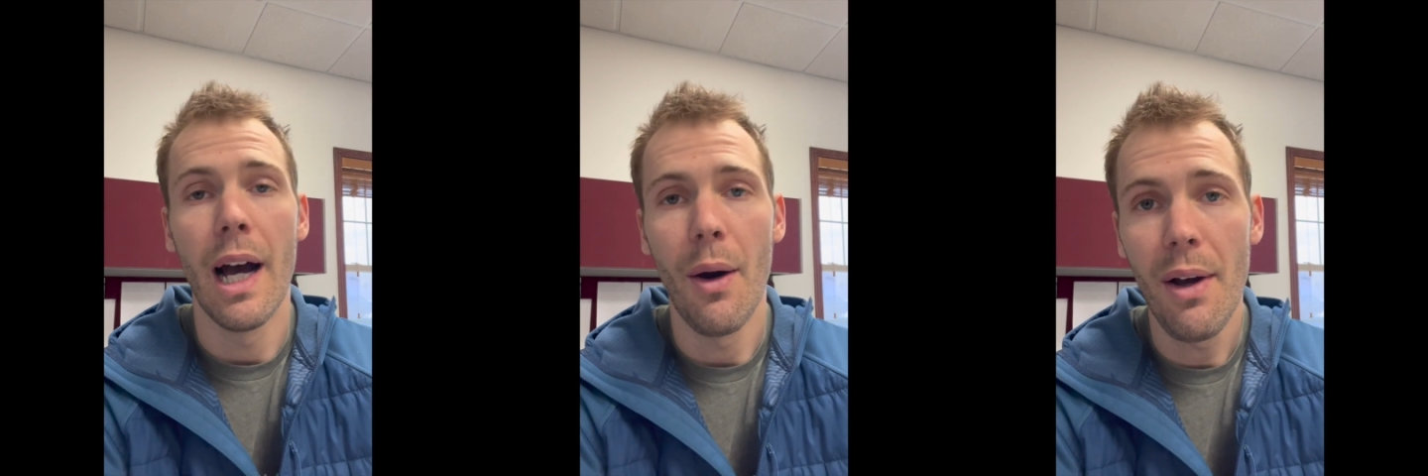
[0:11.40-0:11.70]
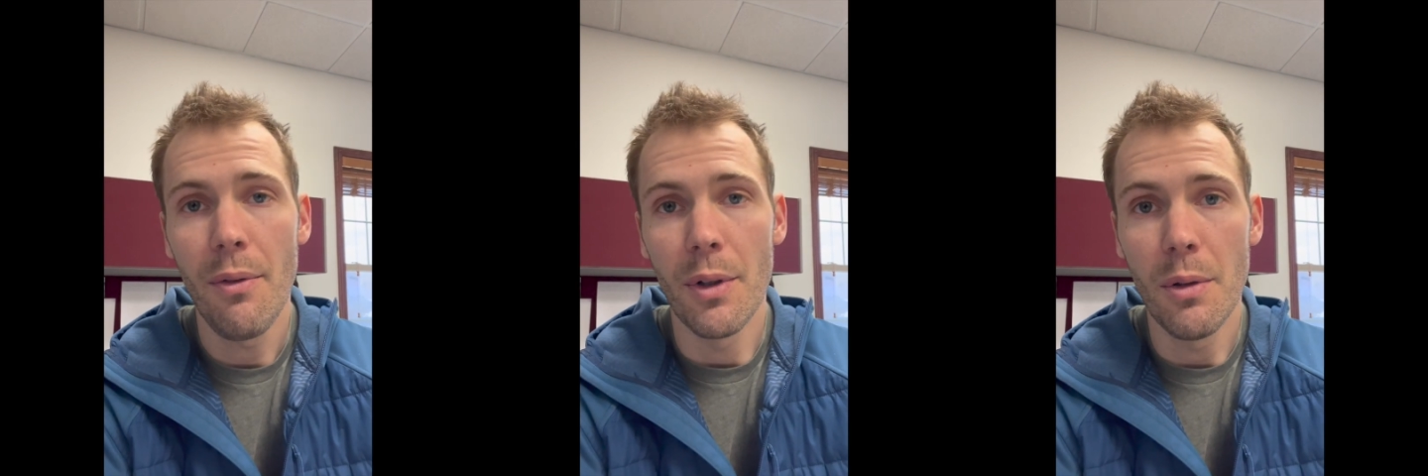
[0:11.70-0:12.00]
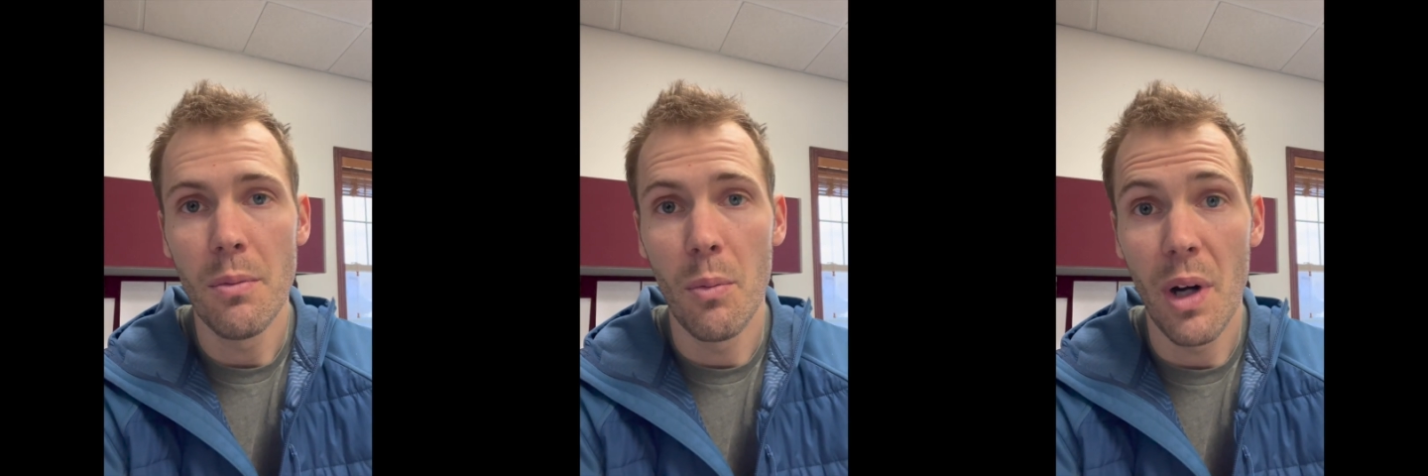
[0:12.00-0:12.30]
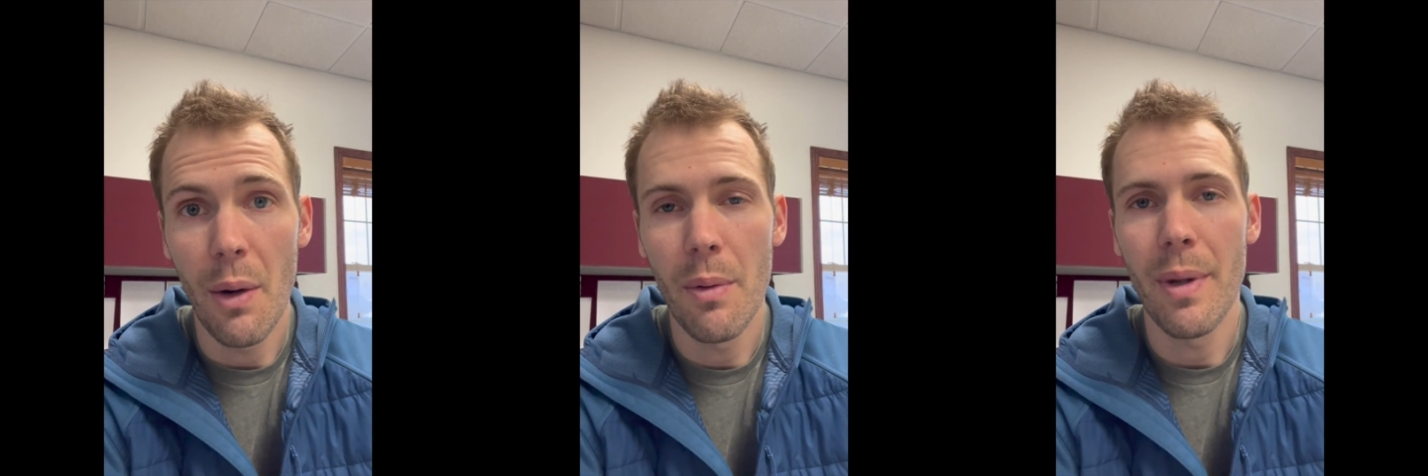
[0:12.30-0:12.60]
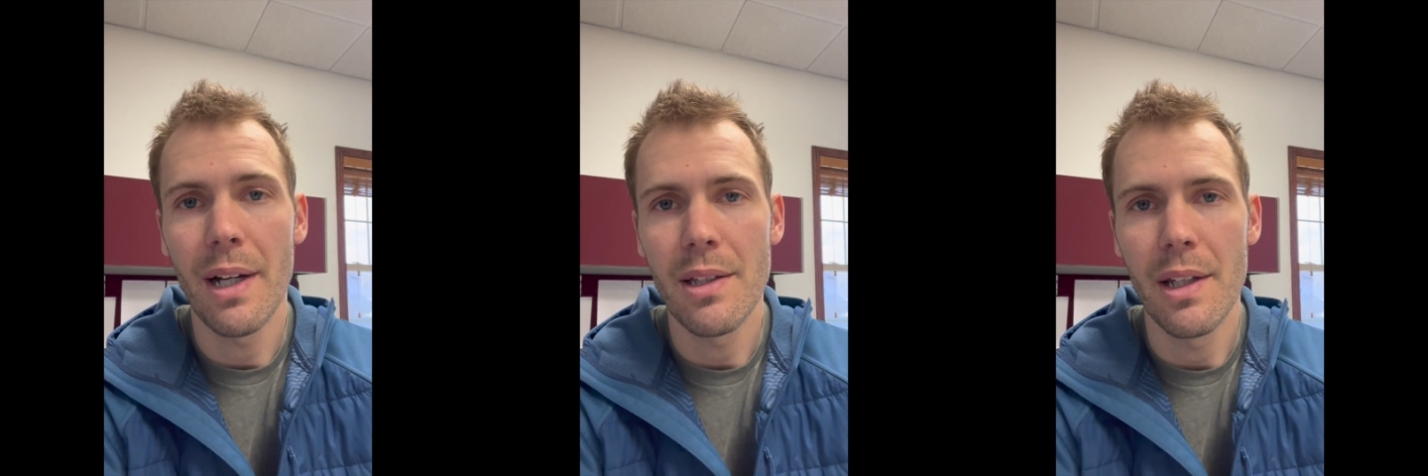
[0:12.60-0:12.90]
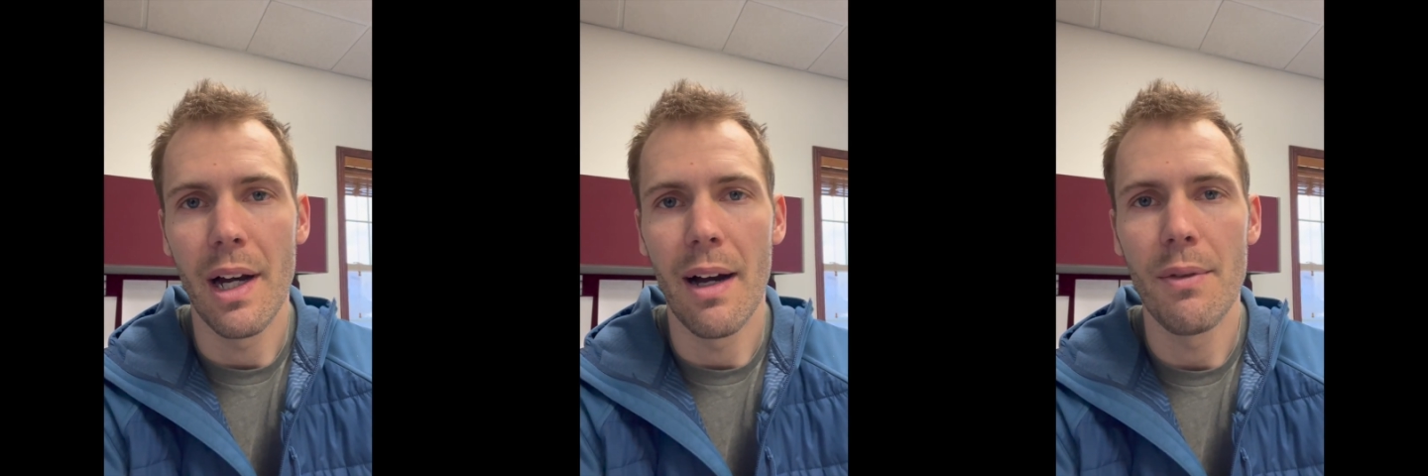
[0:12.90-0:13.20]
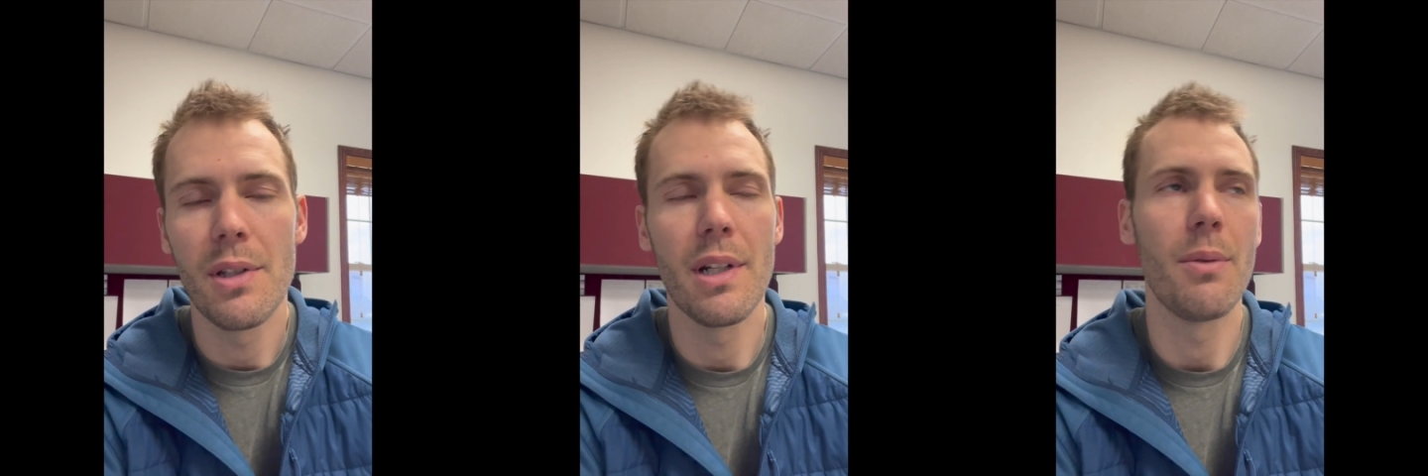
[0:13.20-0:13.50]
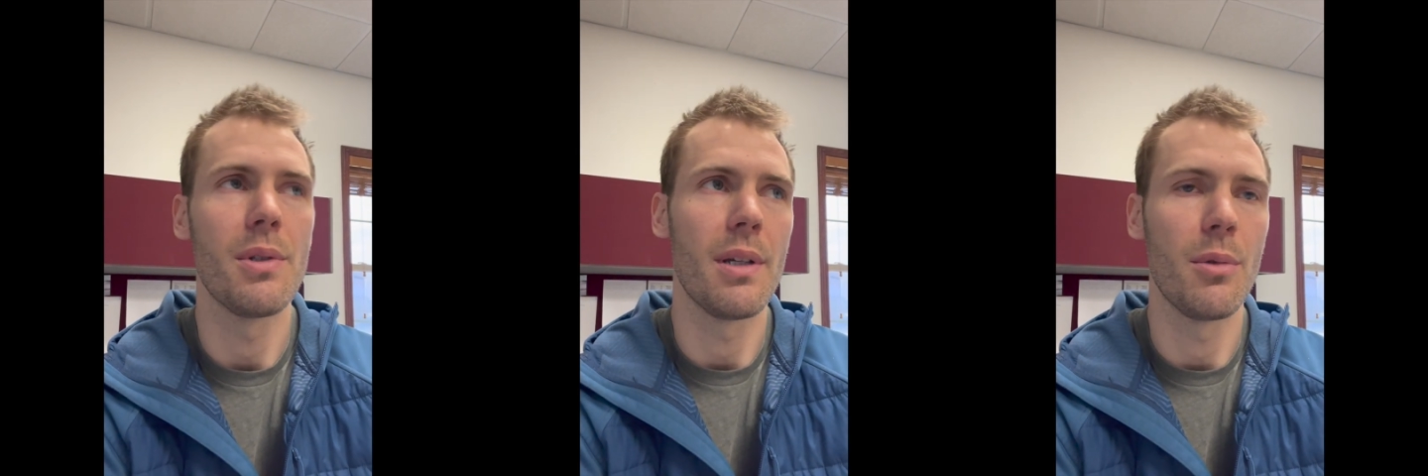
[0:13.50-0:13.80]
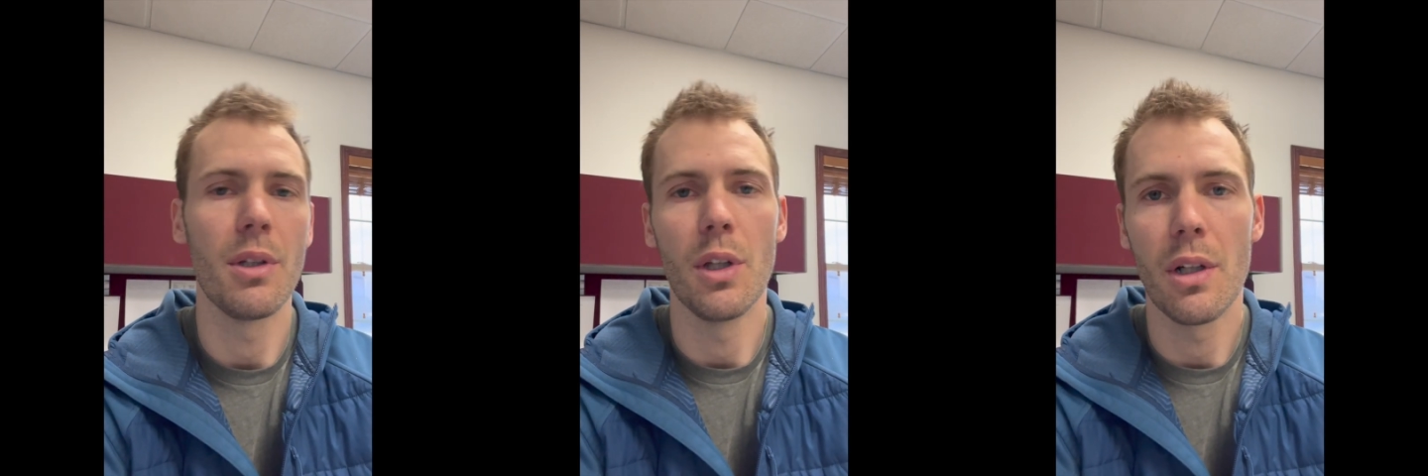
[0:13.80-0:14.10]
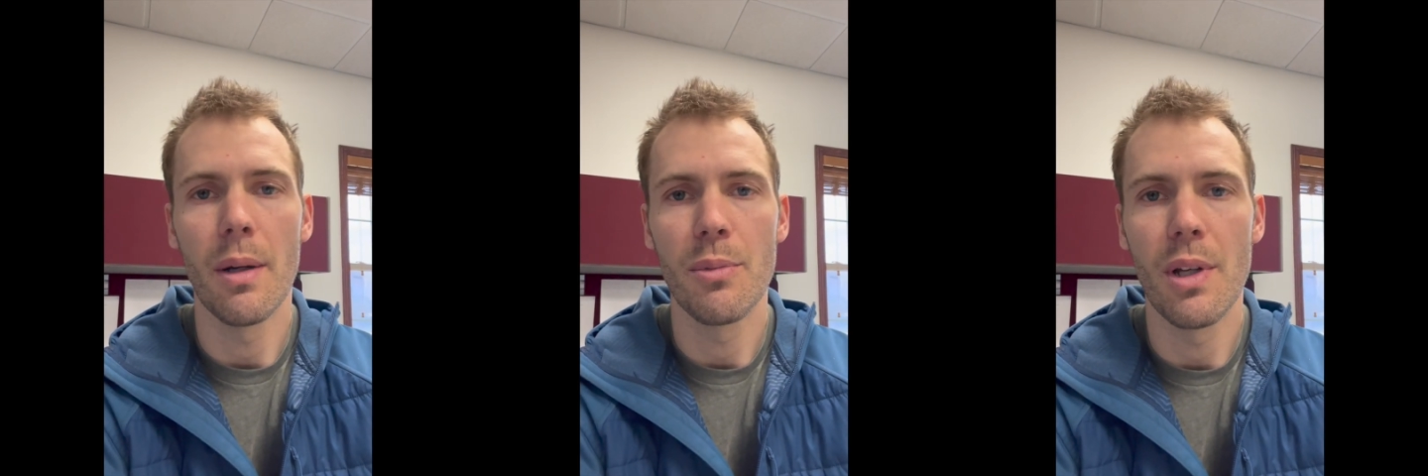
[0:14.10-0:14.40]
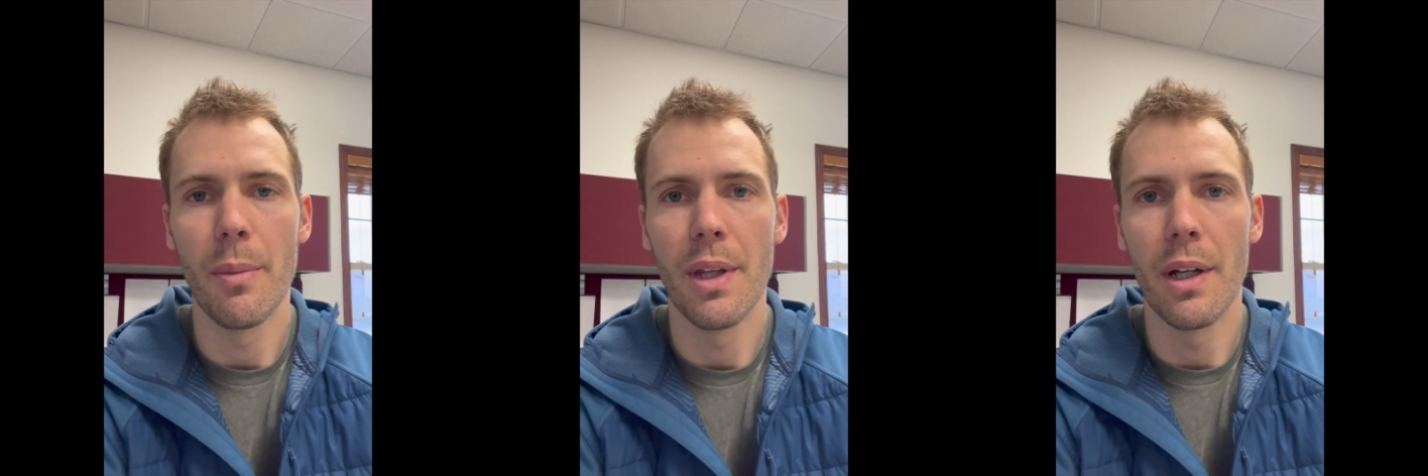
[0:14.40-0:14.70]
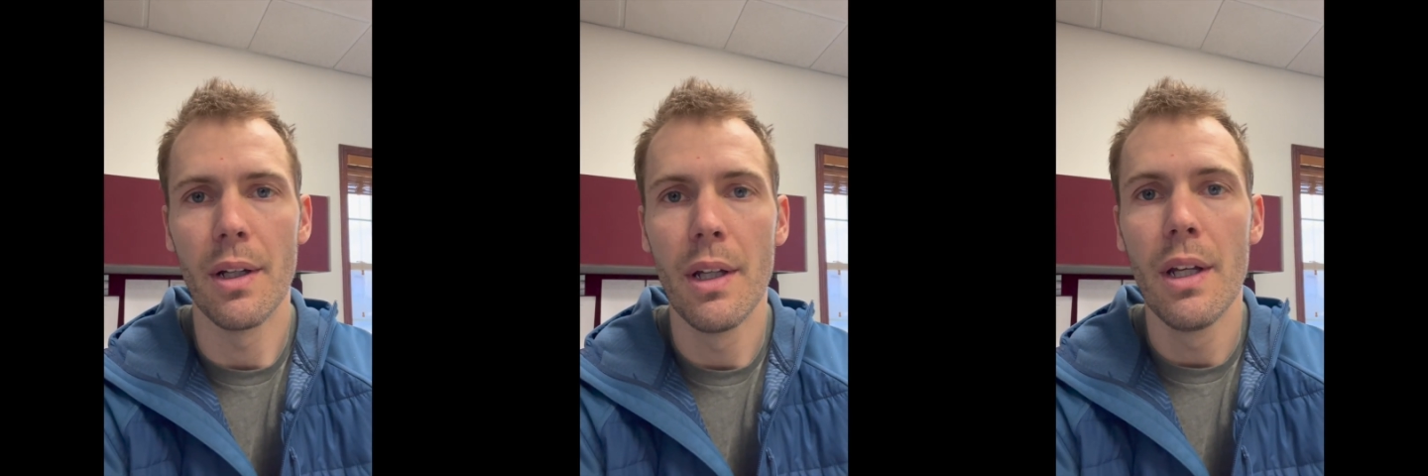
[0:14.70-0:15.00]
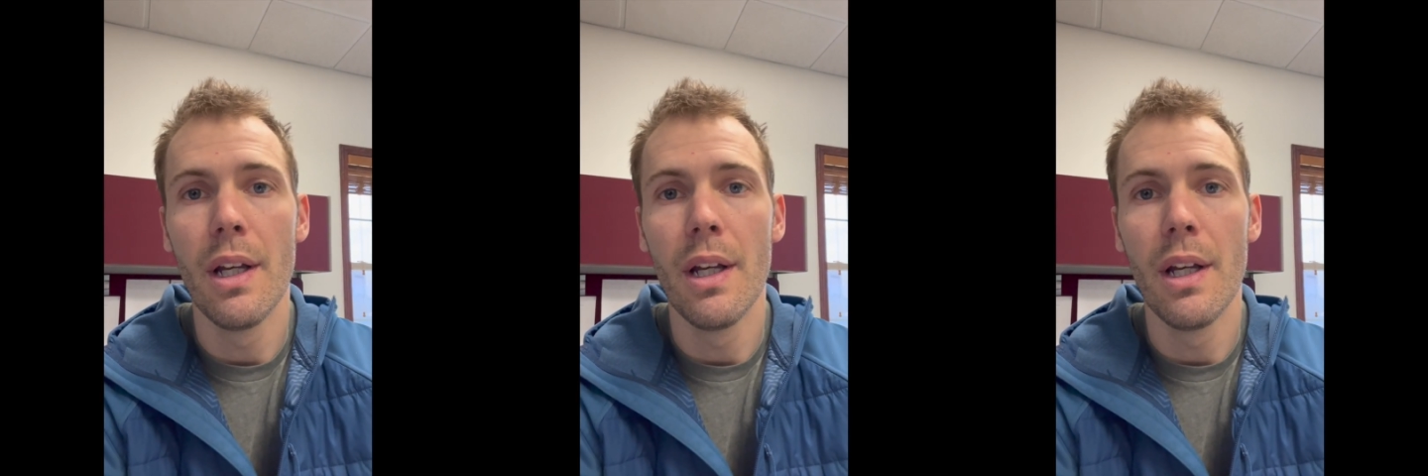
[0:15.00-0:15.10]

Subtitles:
However, when I went back to the office and I was able to look up some of the